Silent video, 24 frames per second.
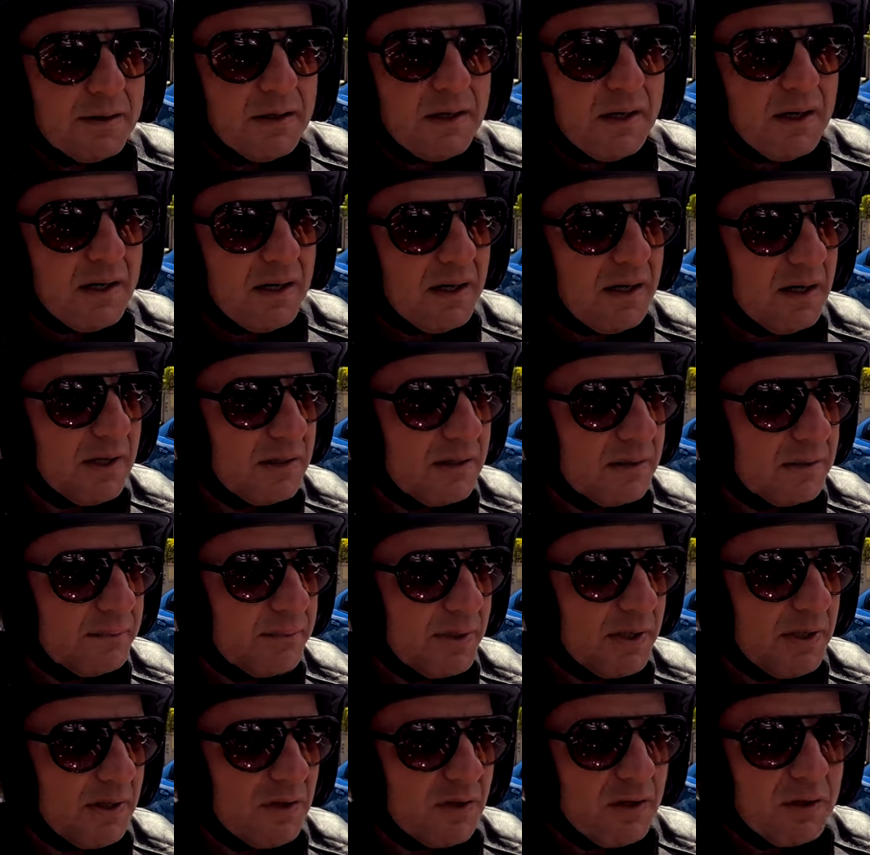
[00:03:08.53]

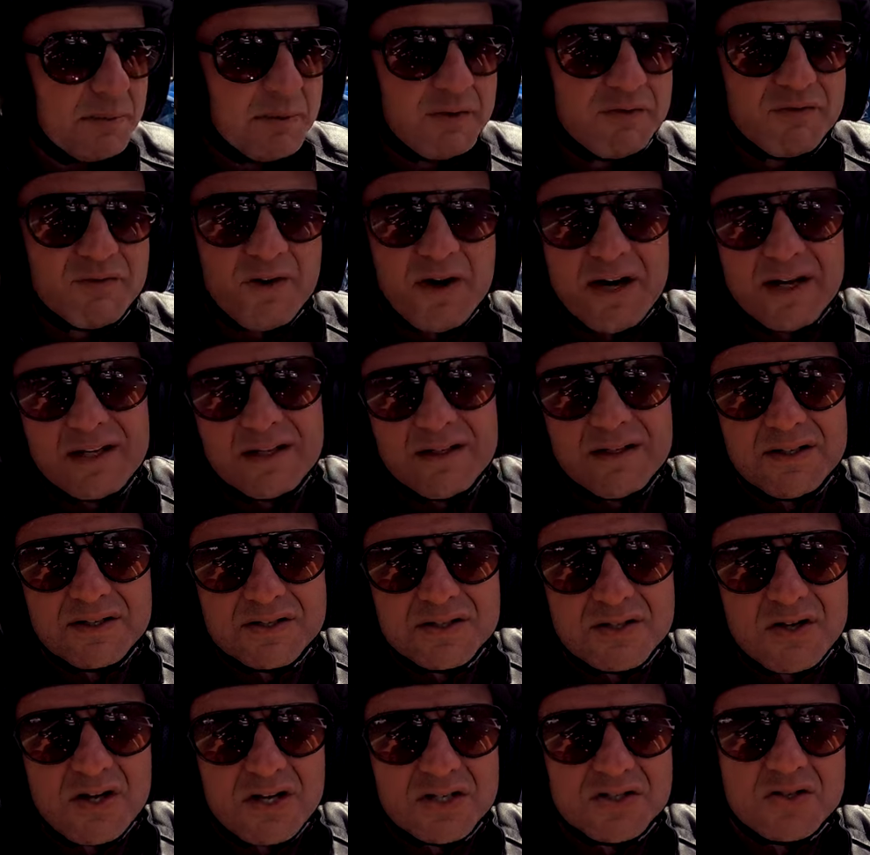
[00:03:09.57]
but I've got to be frank, it
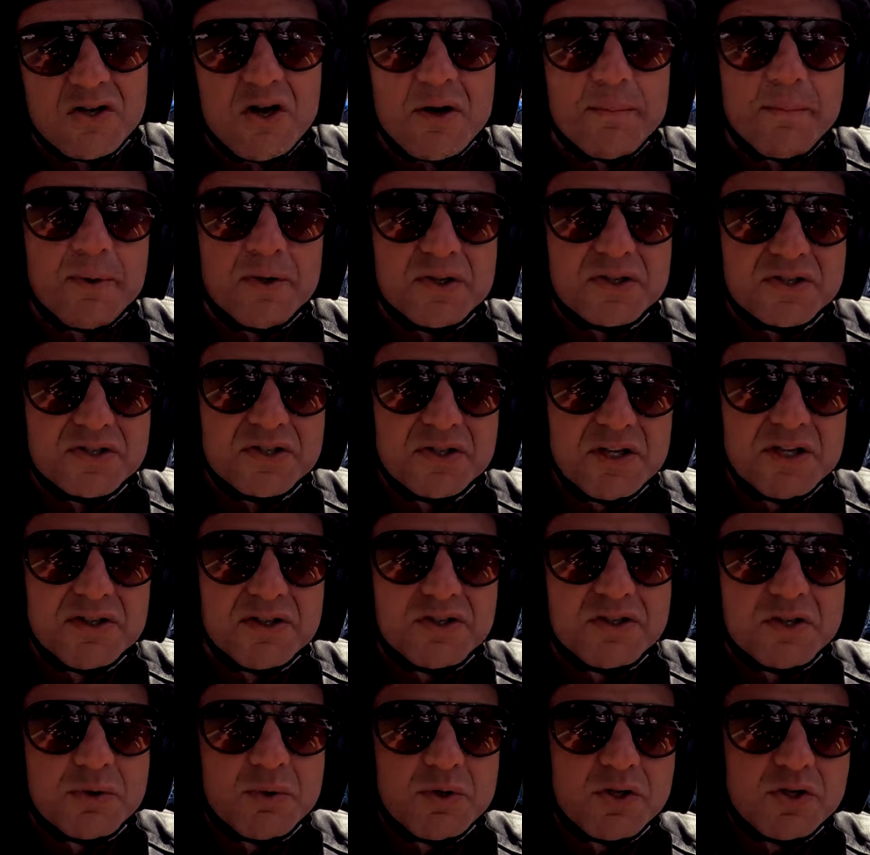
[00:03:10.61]
is nice to hop on a seat
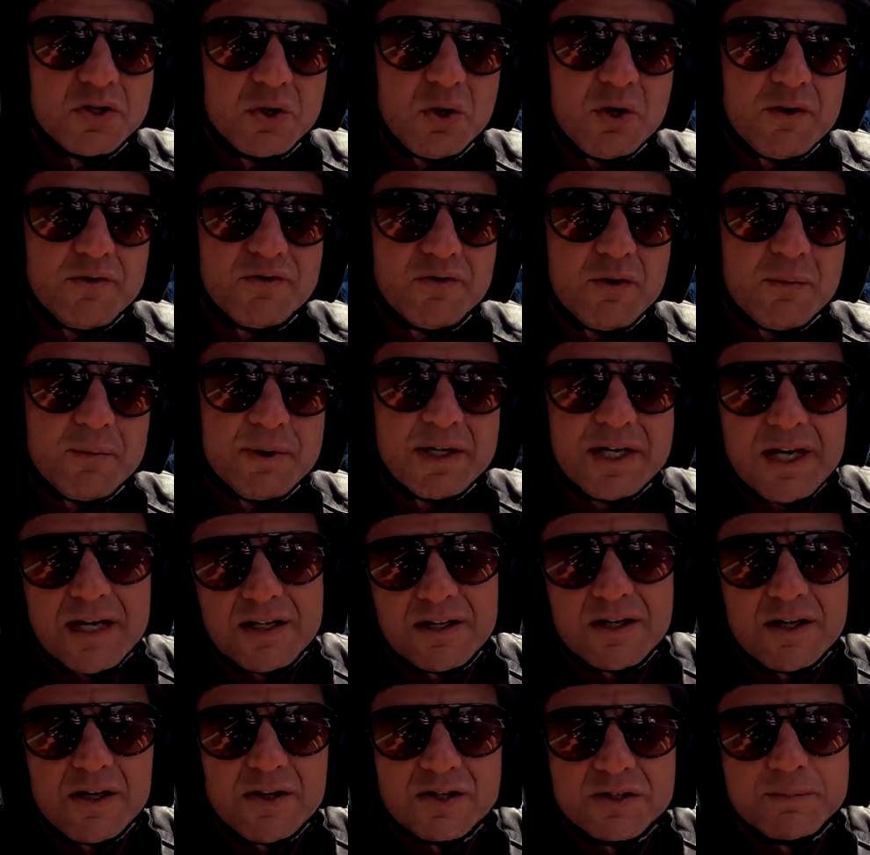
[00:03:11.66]
that you enjoy from the
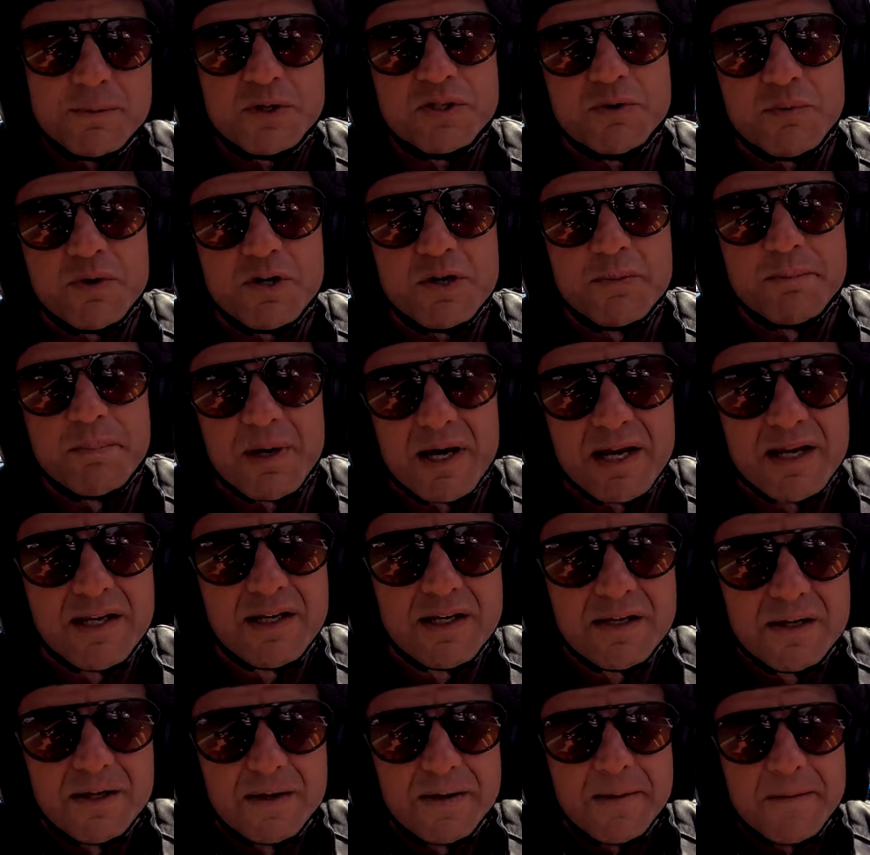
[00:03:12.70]
get-go, especially when you pay,
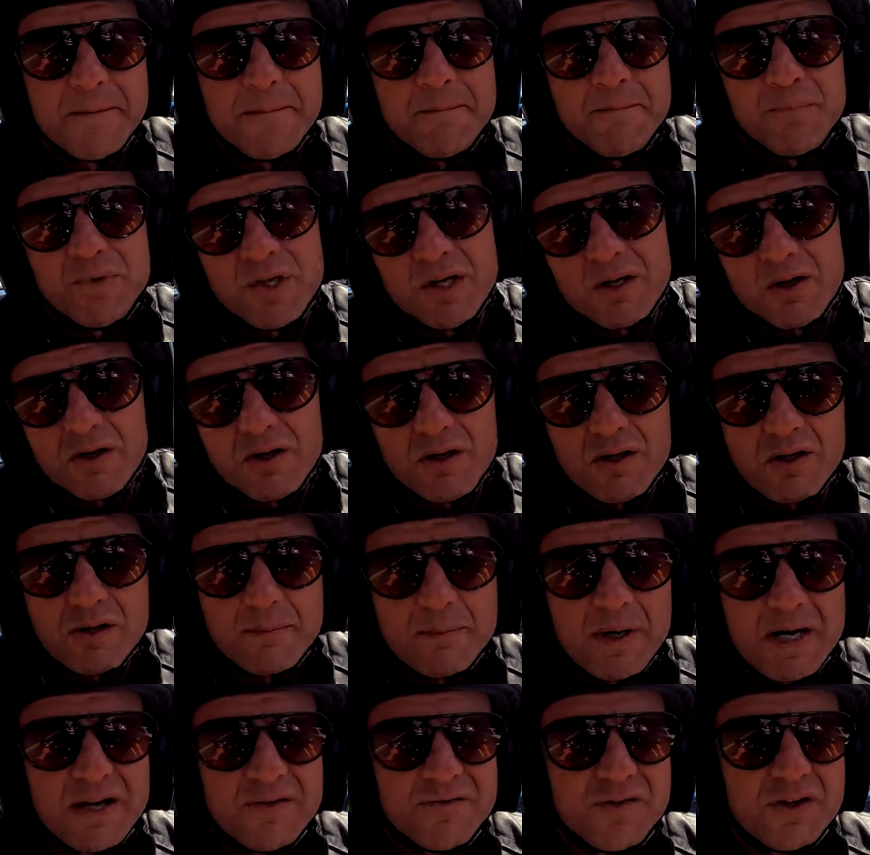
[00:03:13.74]
you know, a lot
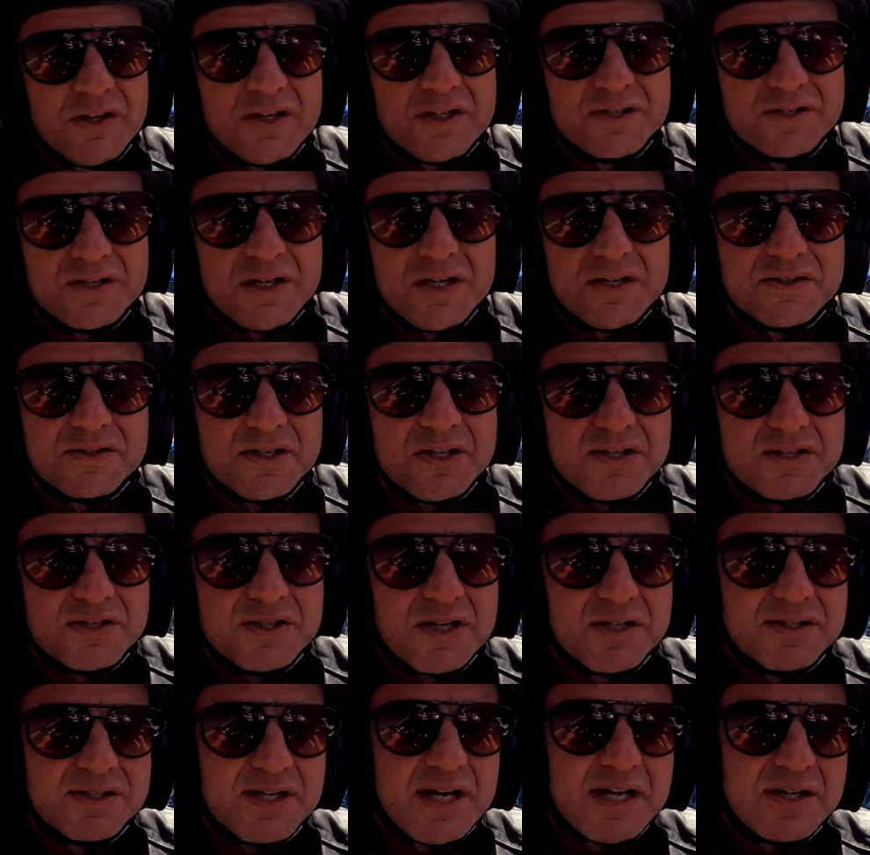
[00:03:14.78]
of money for these seats. These
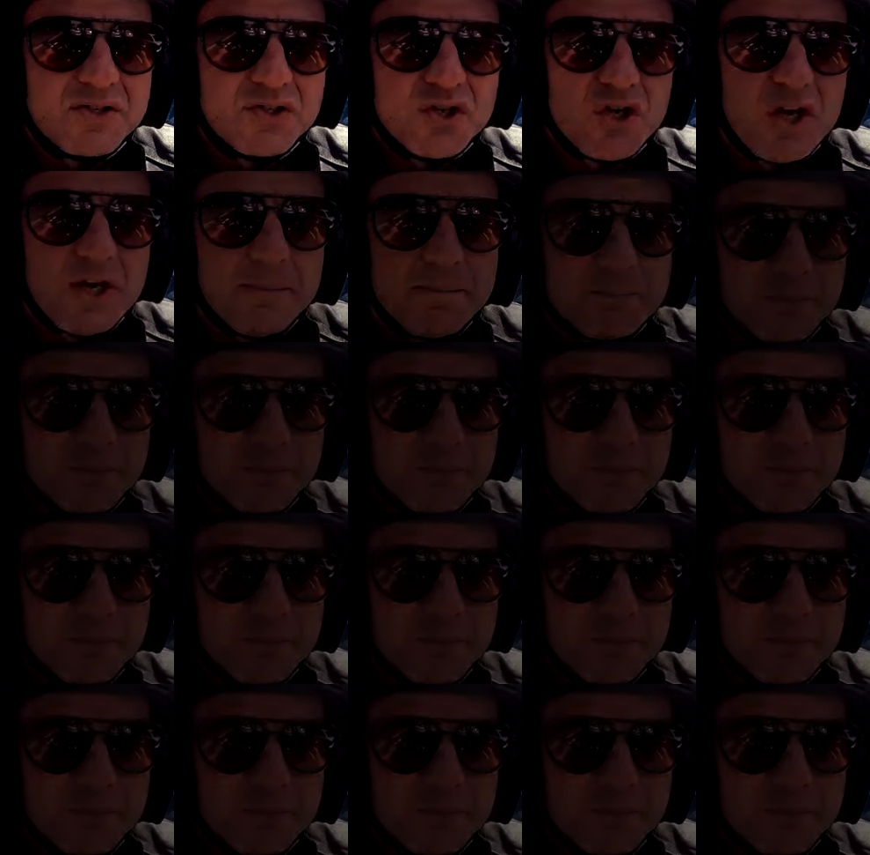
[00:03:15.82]
seats aren't cheap.